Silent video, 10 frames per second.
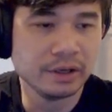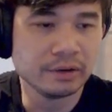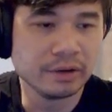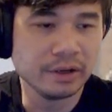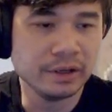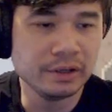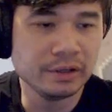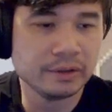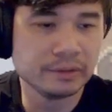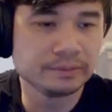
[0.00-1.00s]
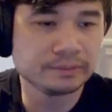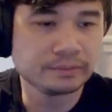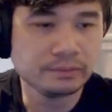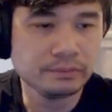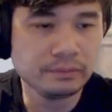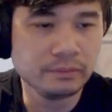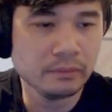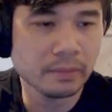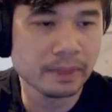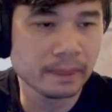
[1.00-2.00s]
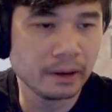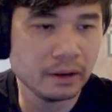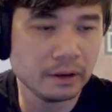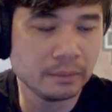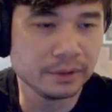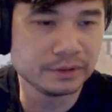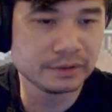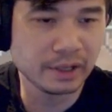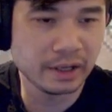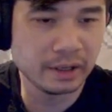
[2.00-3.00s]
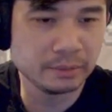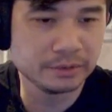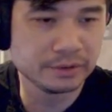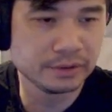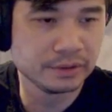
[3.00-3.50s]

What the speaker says: right? The Scabs.